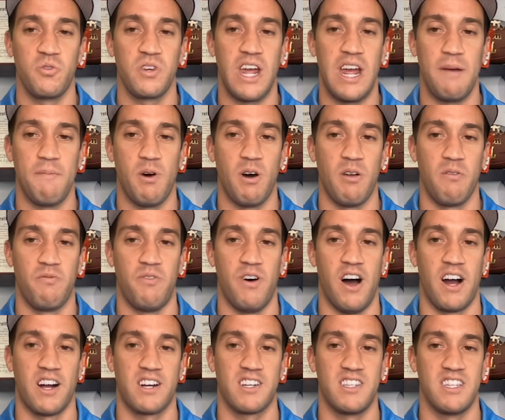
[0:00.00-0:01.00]
game on
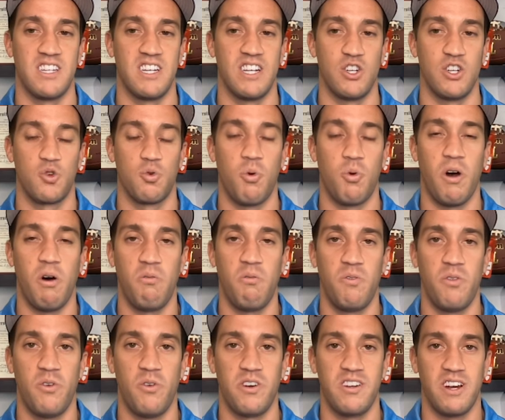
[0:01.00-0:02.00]
Fox, the
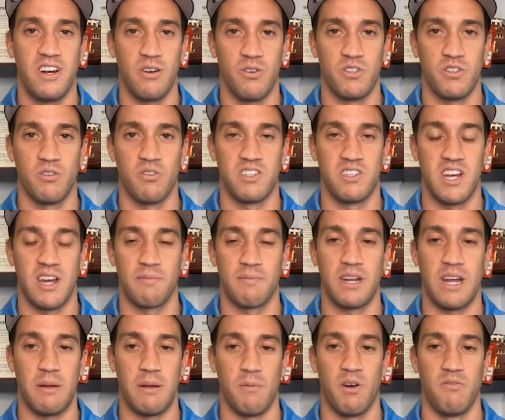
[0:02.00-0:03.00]
12:30 Arizona time
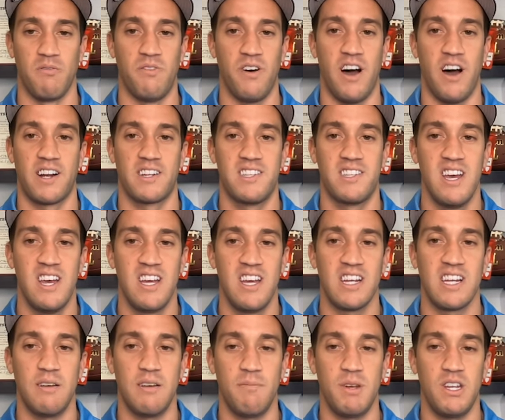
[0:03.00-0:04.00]
game on Fox,
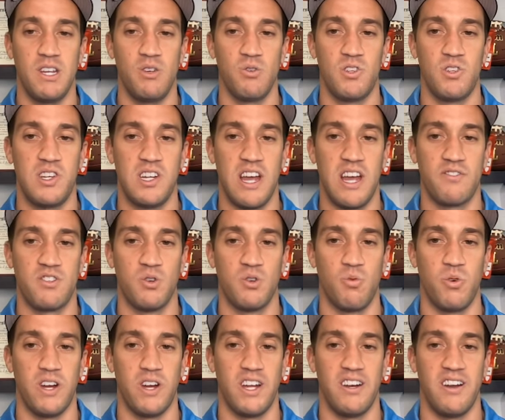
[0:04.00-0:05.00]
give me UCF to
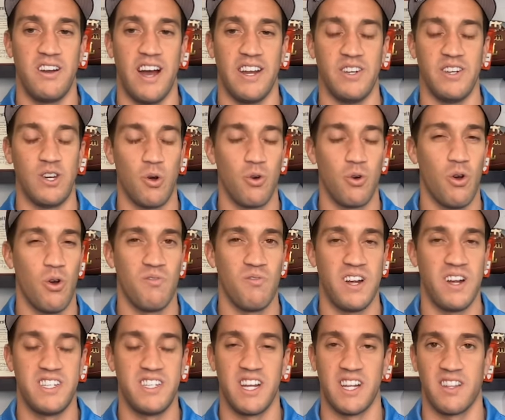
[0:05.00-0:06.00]
win. I don't know if
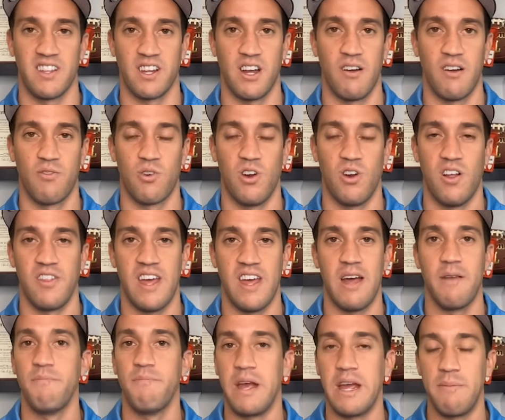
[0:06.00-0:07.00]
I'd take the cover on
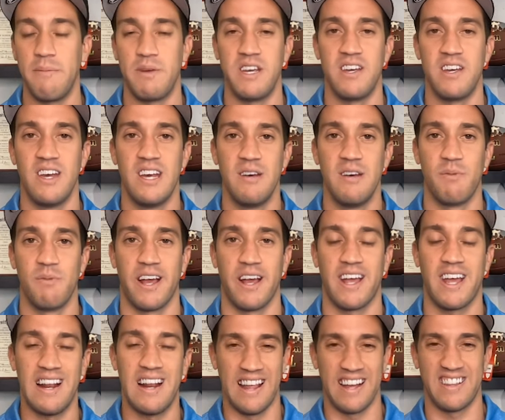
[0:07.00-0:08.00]
that, maybe, but I
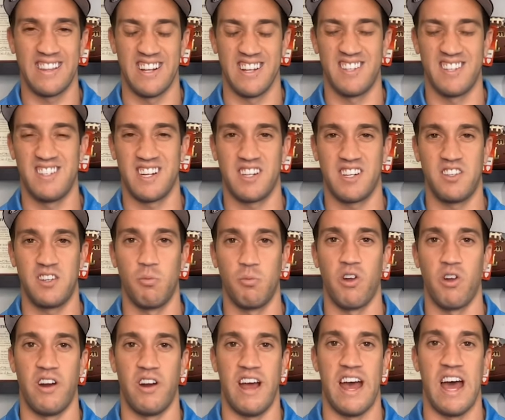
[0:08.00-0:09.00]
kind of like that
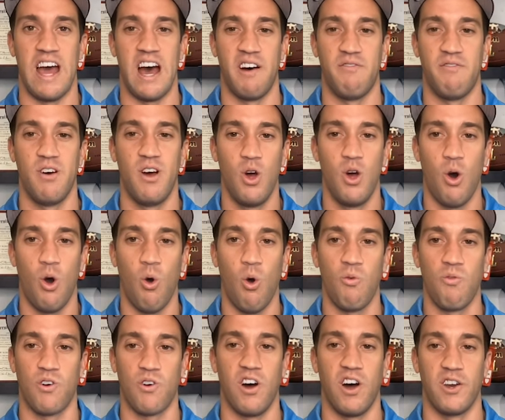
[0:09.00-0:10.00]
61.5
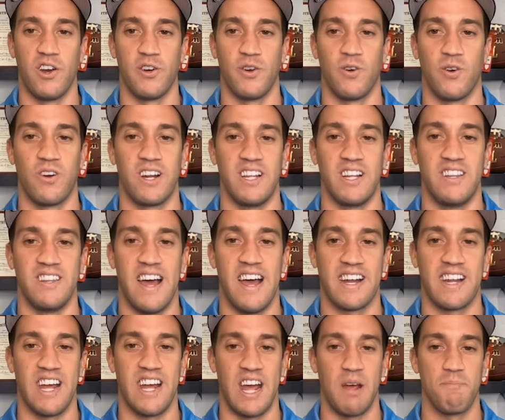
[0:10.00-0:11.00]
over under in that
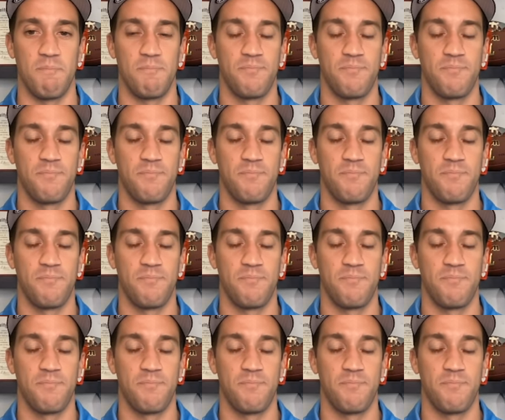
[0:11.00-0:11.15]
game.